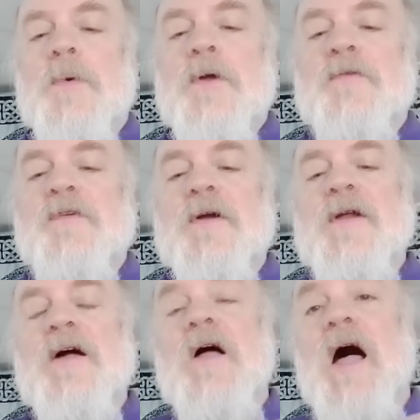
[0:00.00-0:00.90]
put your
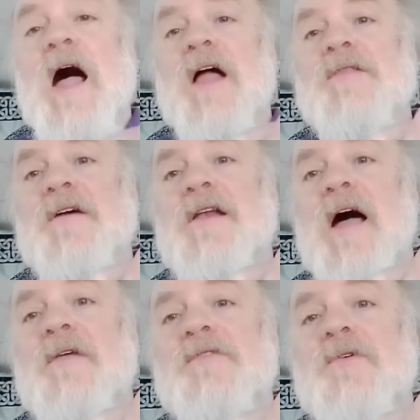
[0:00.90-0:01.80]
fingernail on the
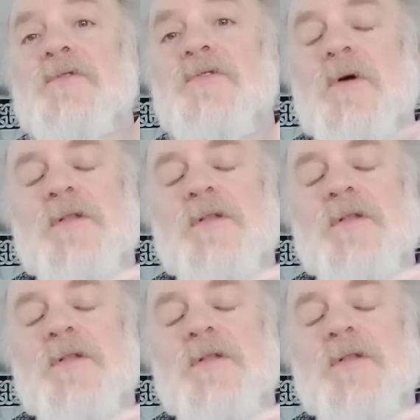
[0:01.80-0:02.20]
nozzle so